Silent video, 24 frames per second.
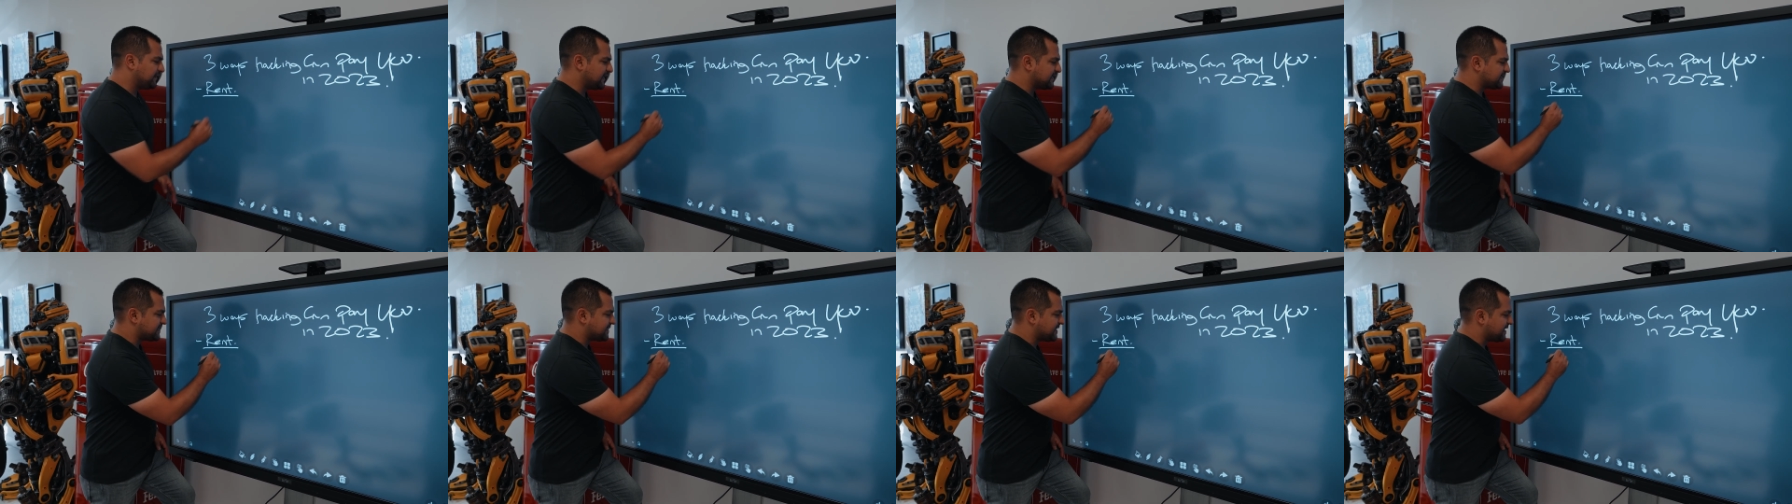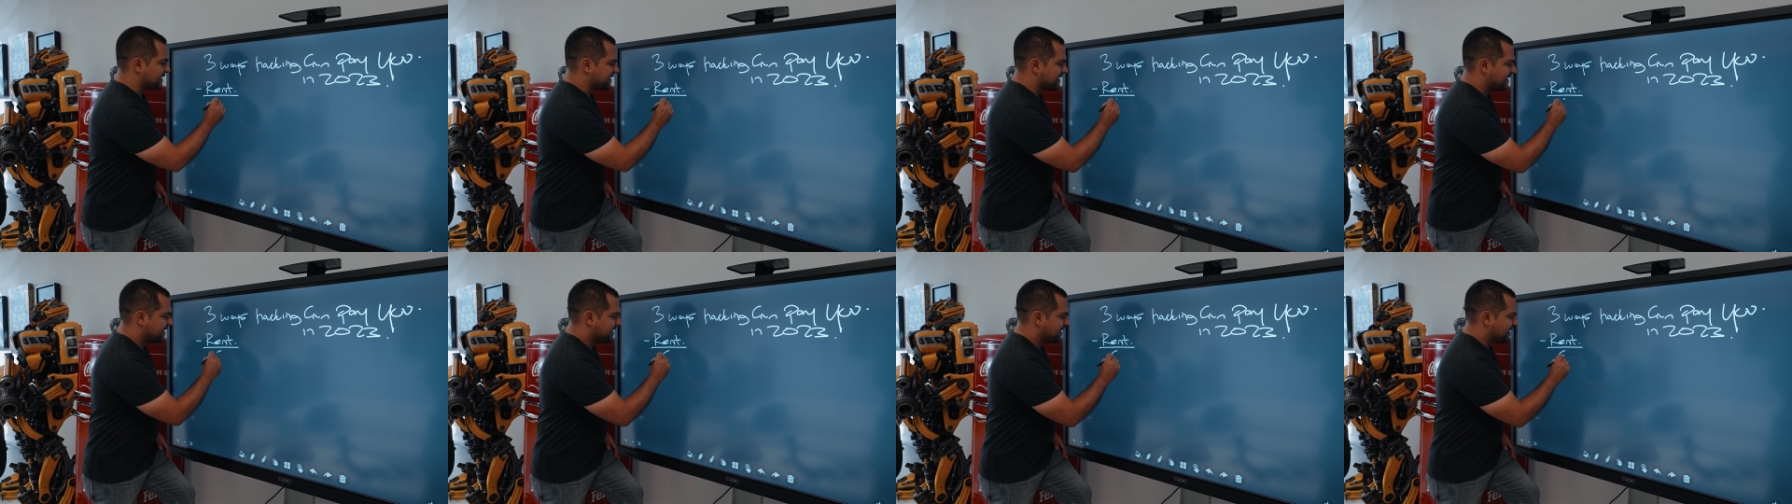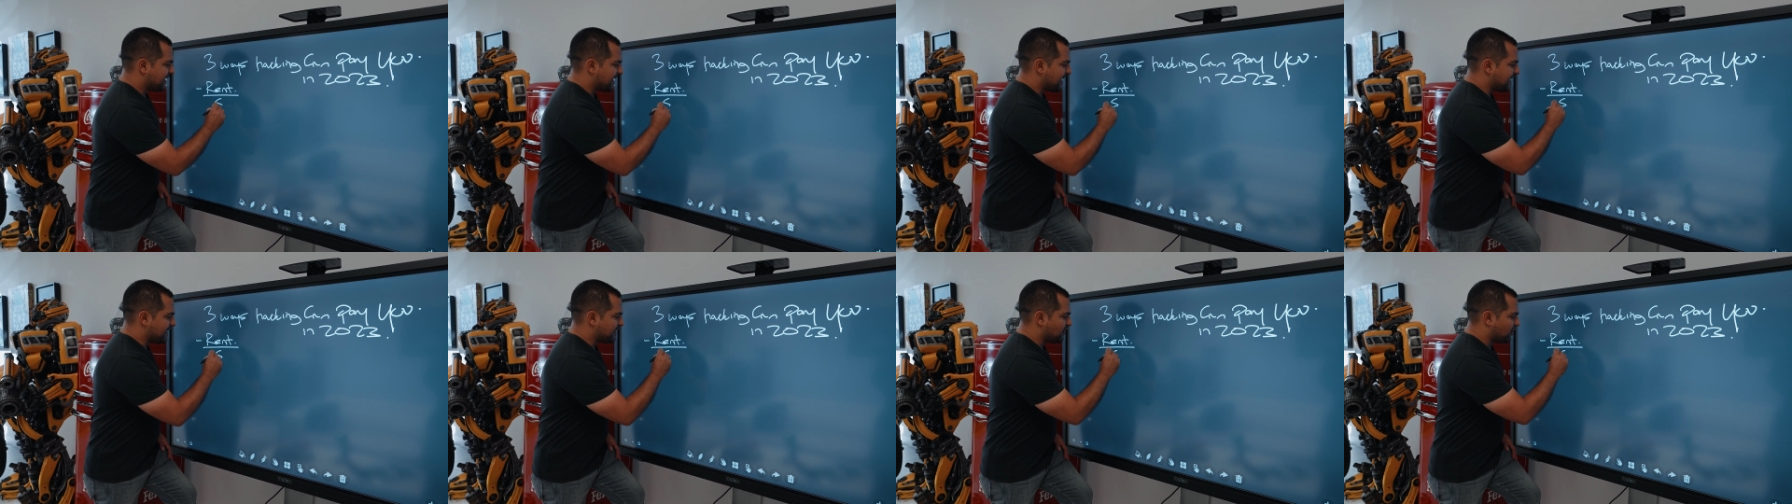let's say,
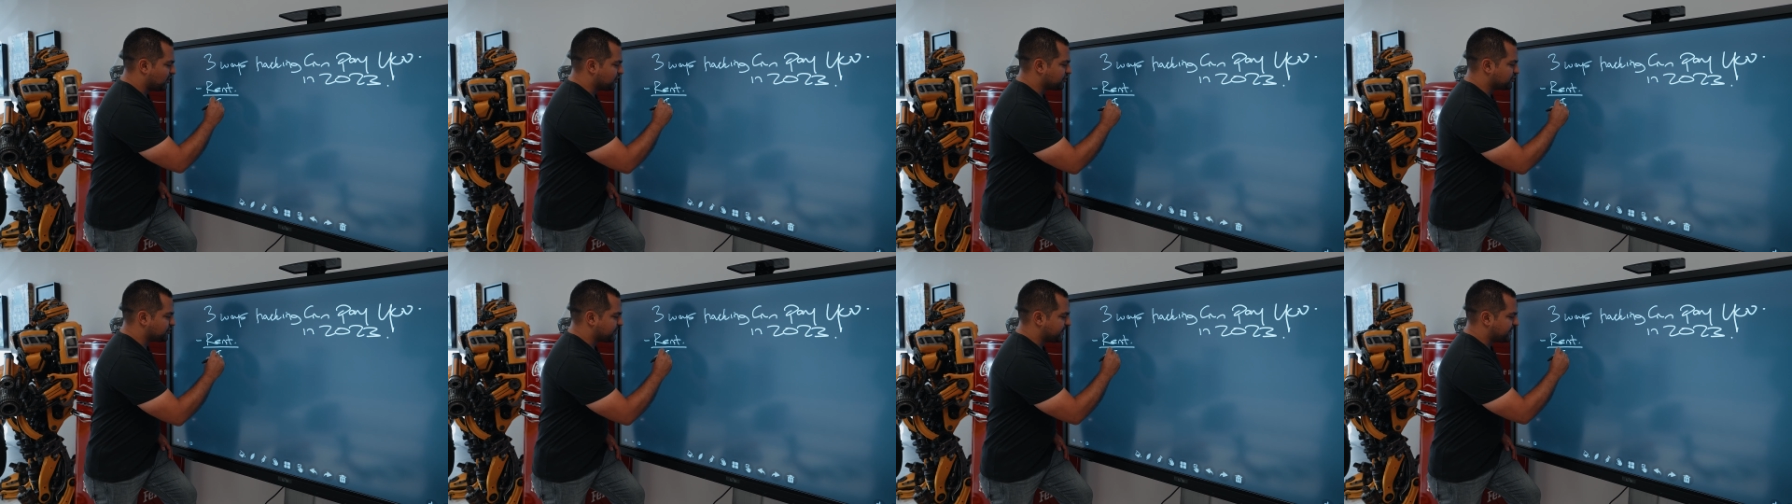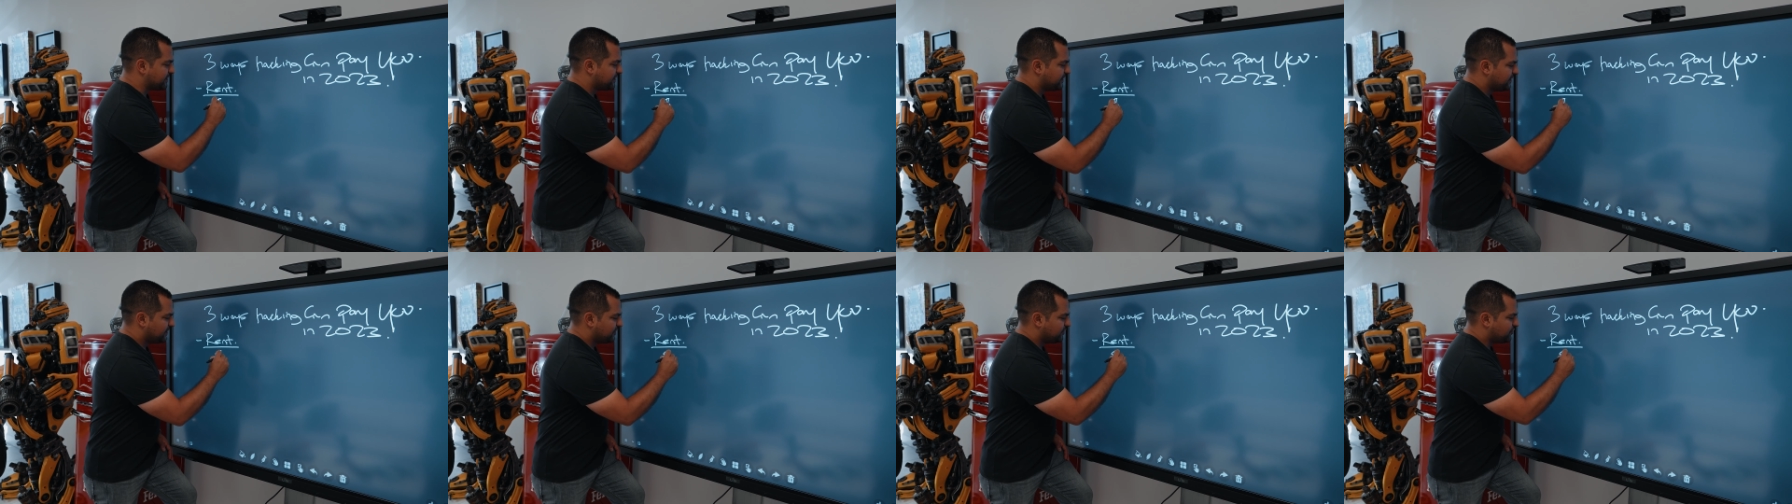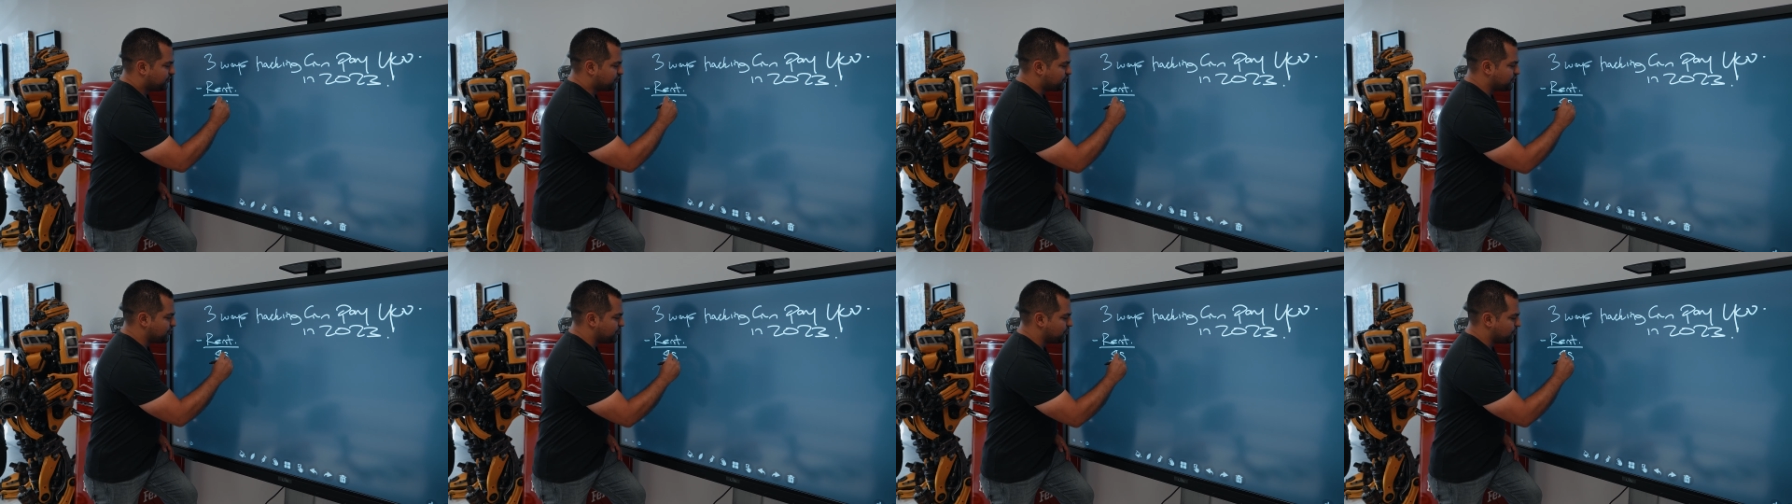eight hundred
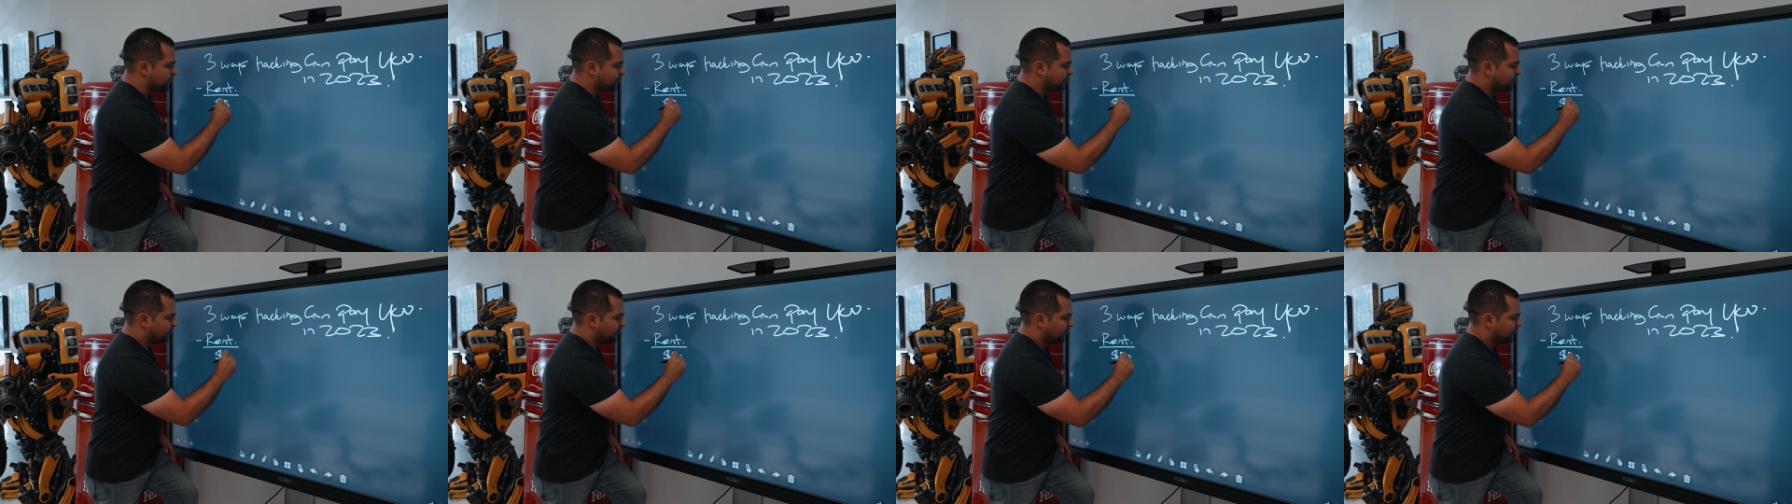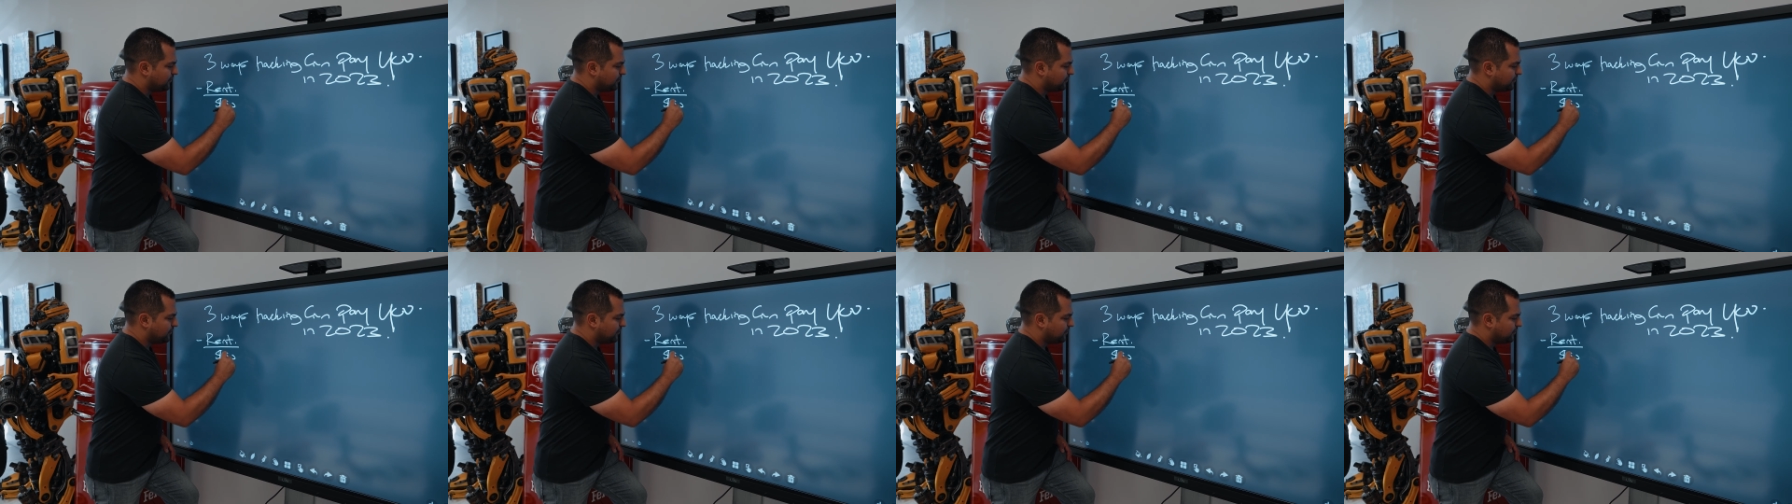dollars to